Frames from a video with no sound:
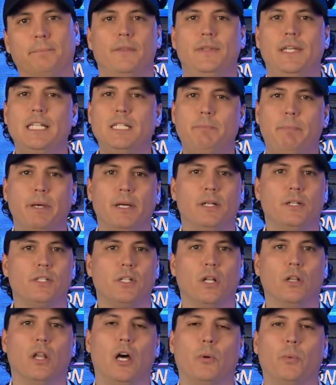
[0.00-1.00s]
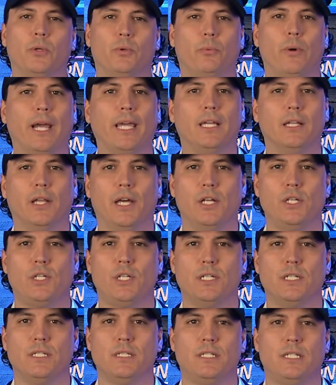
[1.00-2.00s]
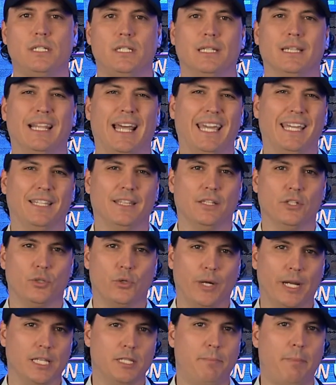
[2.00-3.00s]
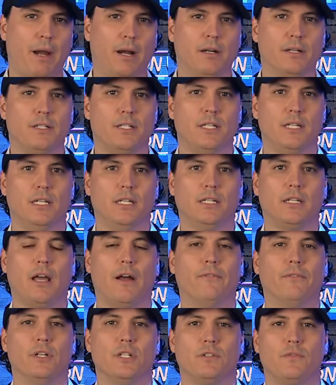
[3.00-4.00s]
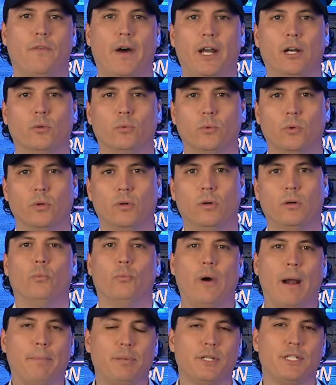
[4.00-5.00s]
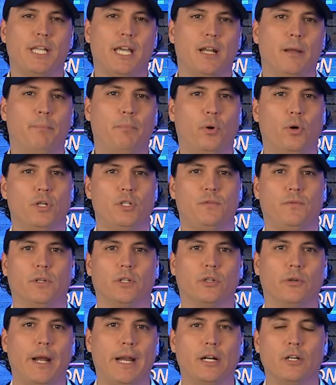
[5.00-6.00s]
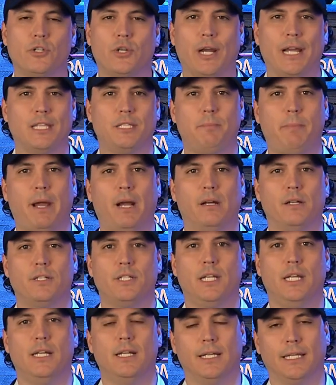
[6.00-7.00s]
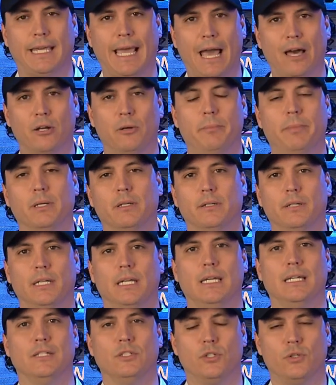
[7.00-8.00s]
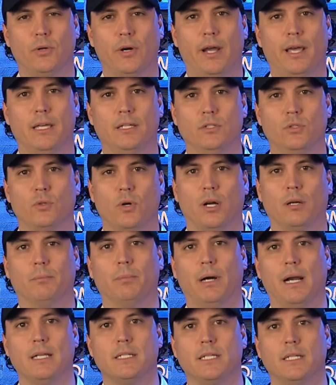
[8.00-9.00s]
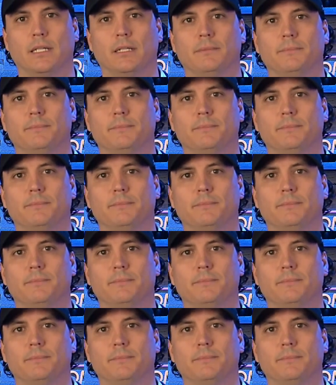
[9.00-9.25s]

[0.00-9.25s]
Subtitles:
These bills, along with regulations like the Transparency and Coverage Final Rule, represent a push for greater transparency and accountability in drug pricing.